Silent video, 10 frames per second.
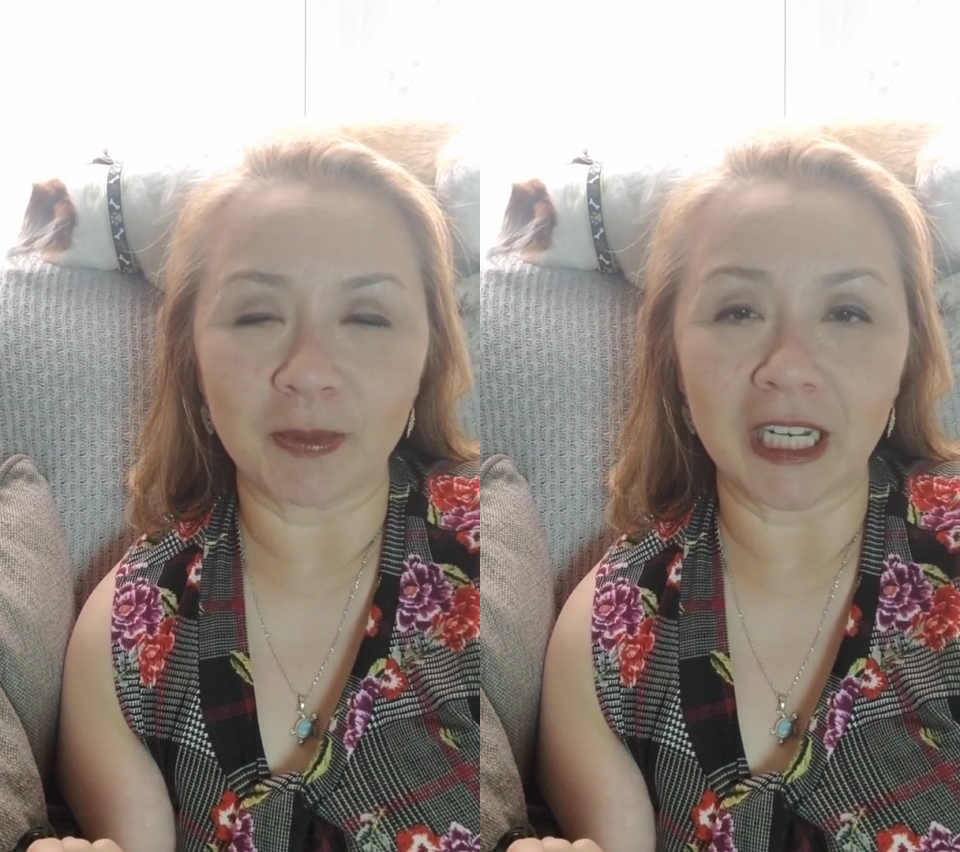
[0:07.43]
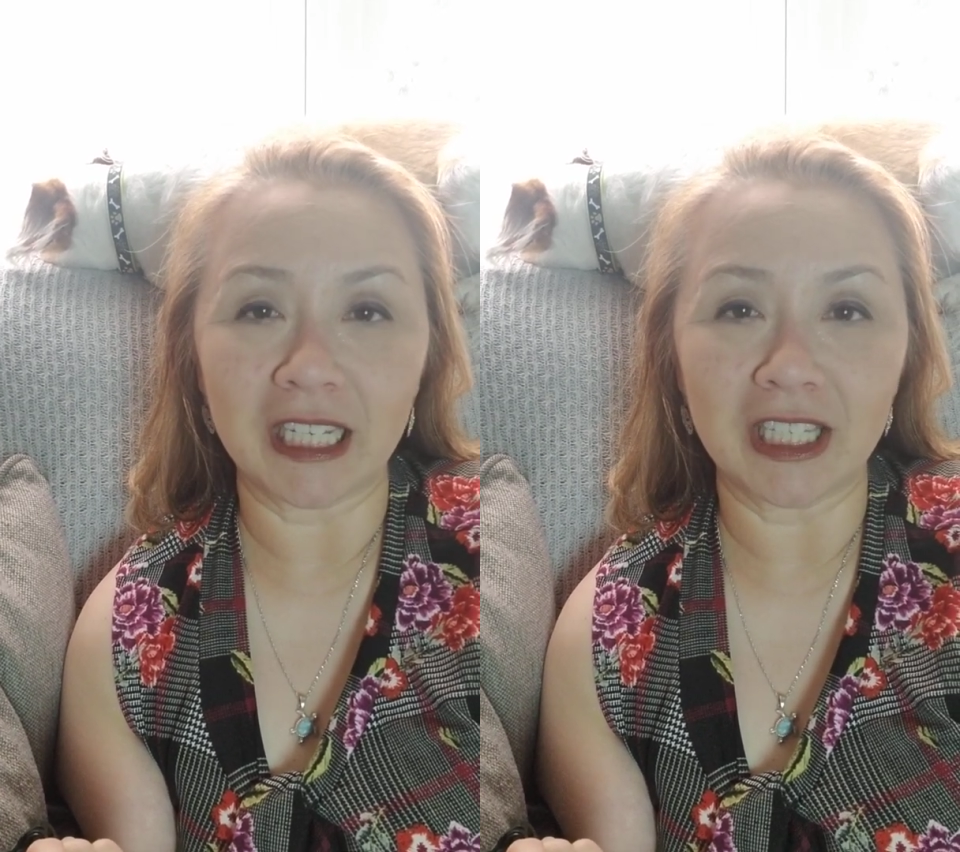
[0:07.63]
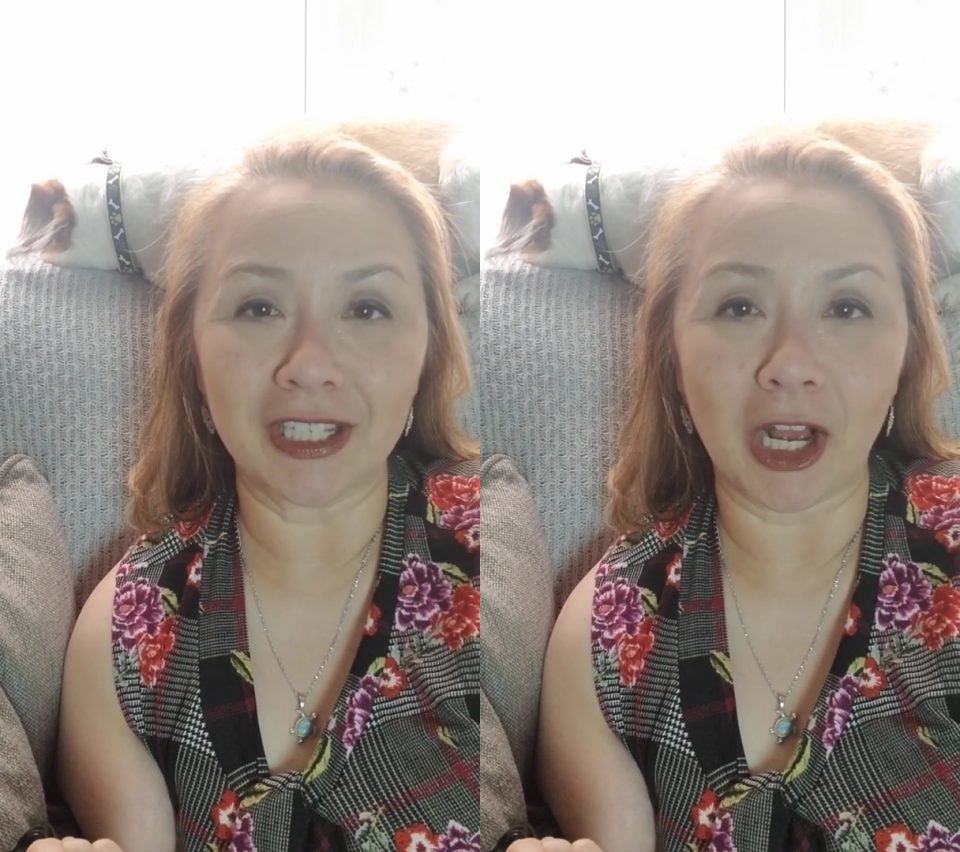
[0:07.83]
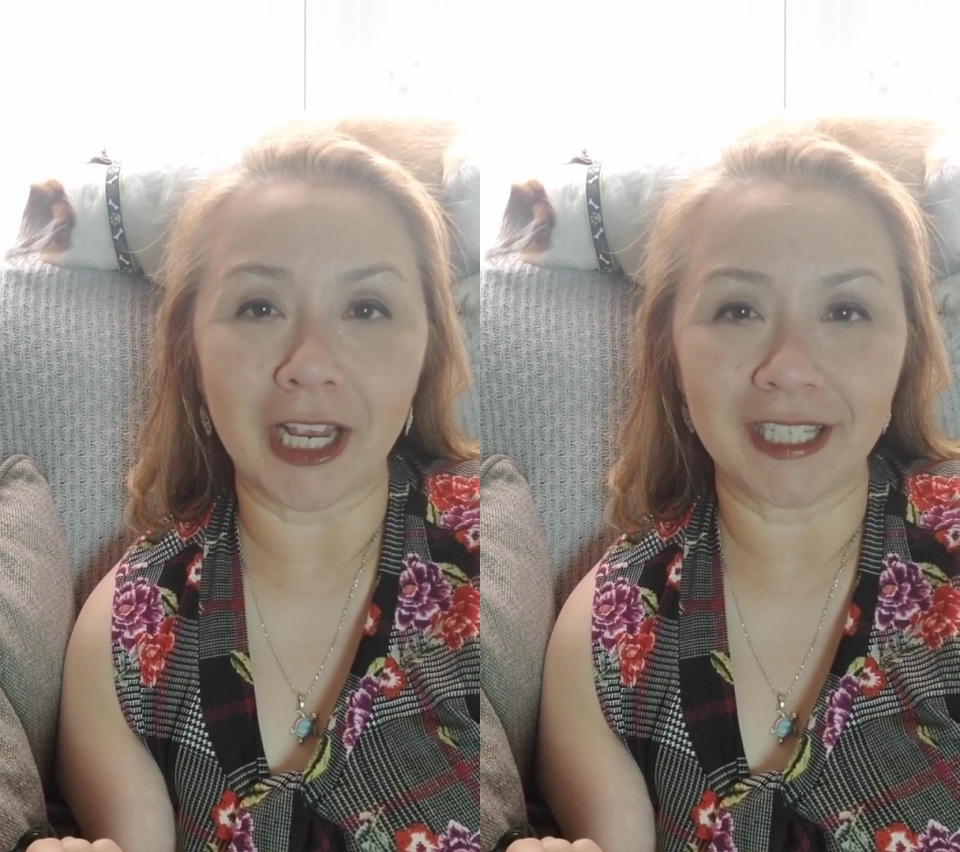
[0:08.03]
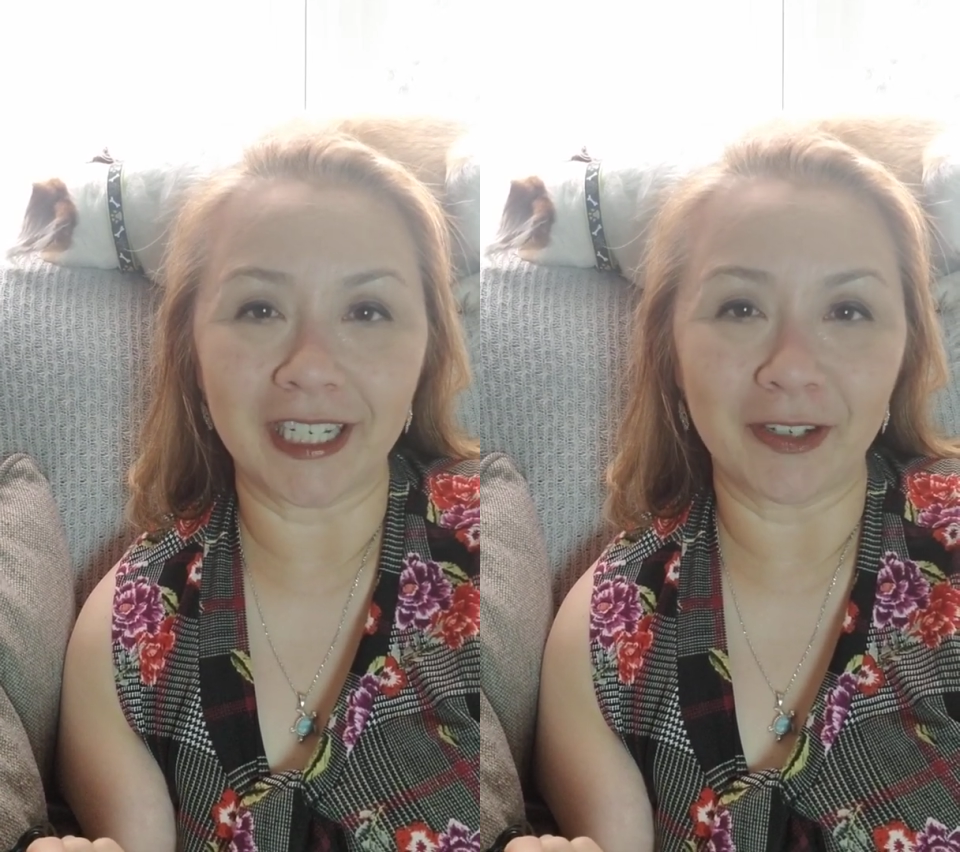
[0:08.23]

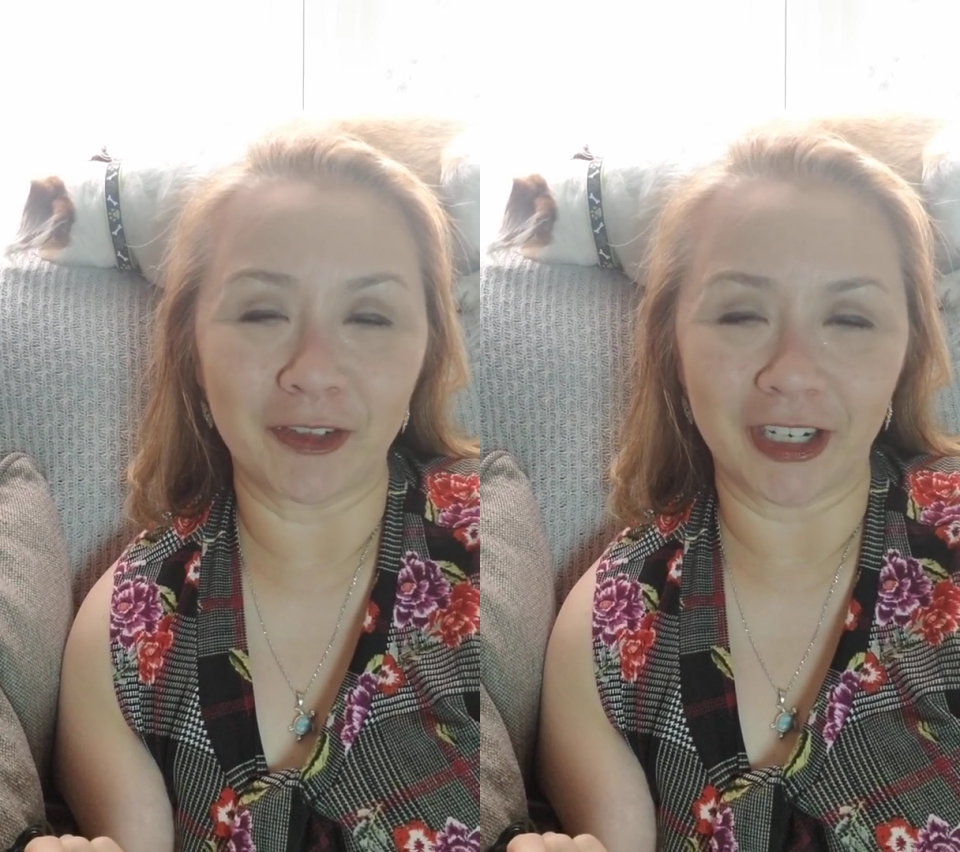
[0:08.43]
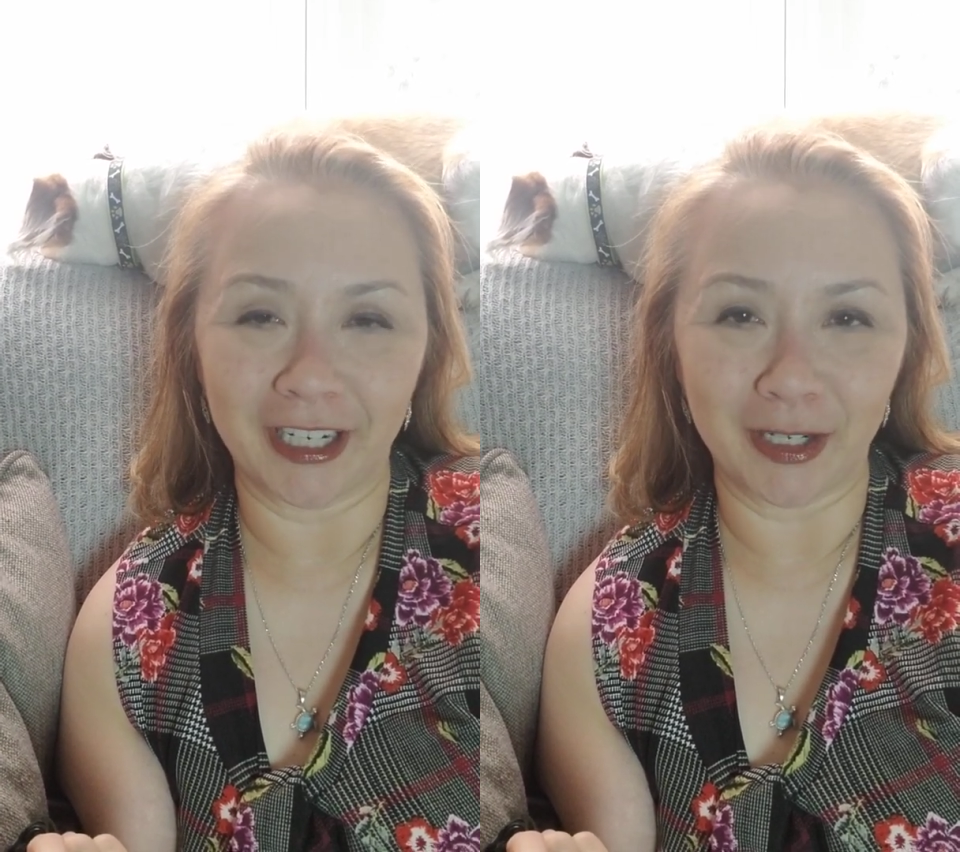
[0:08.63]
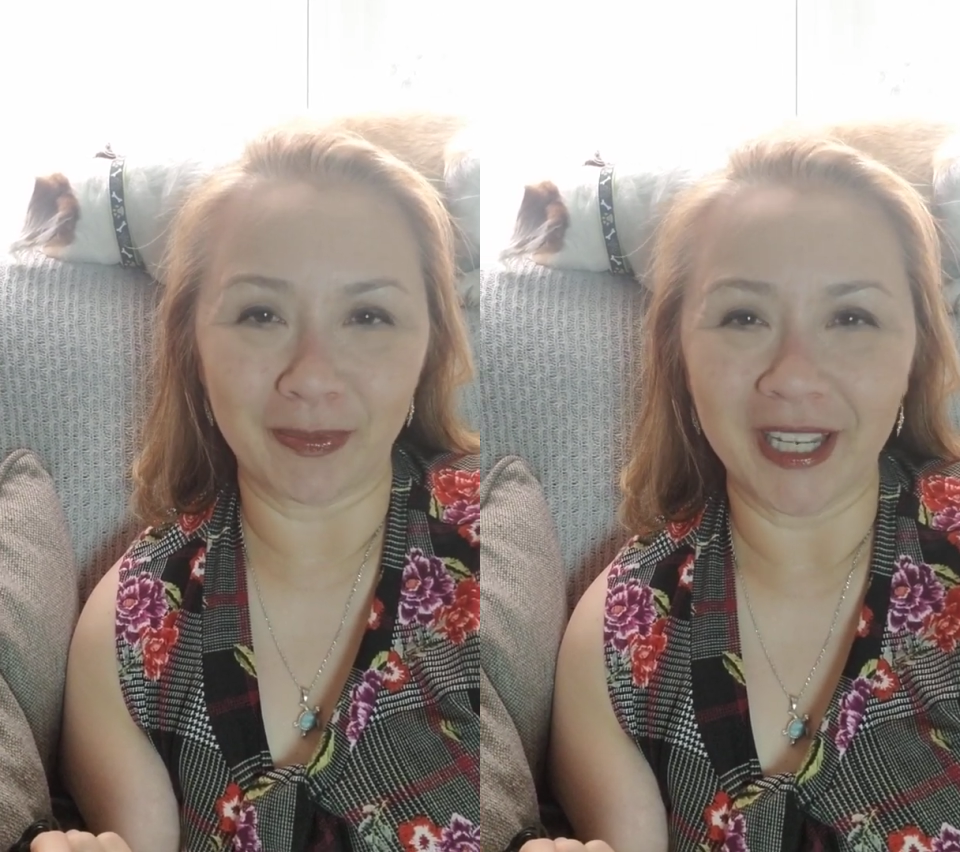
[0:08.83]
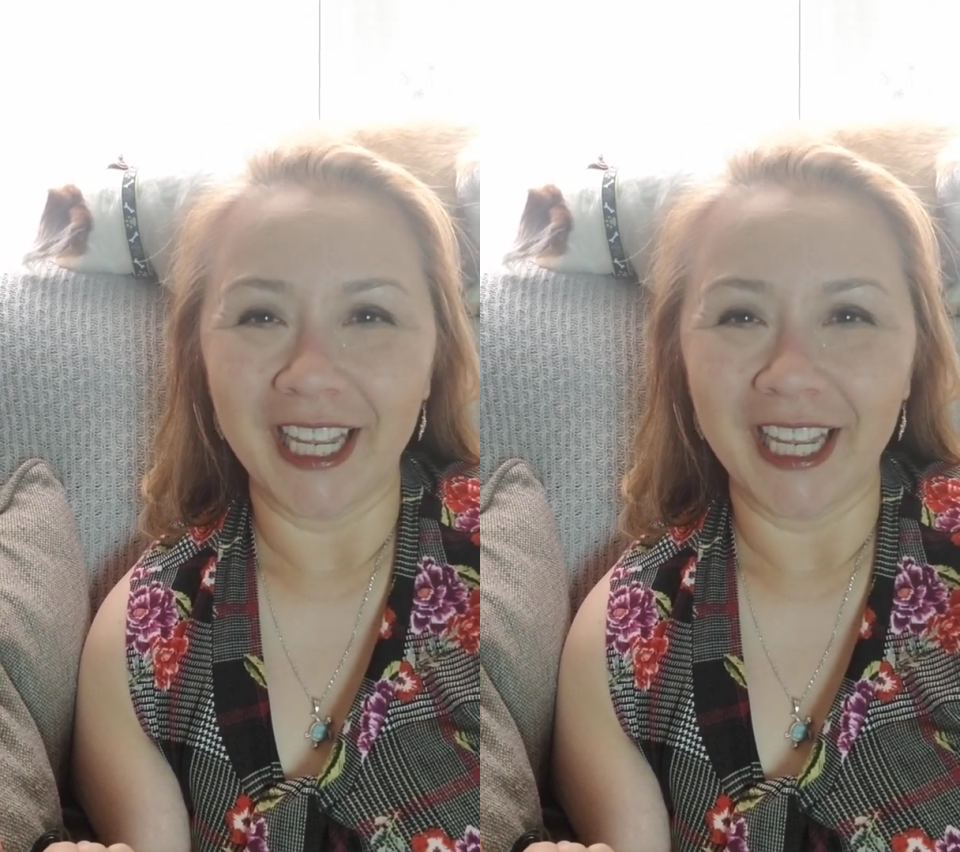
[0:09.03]
exhausting for him.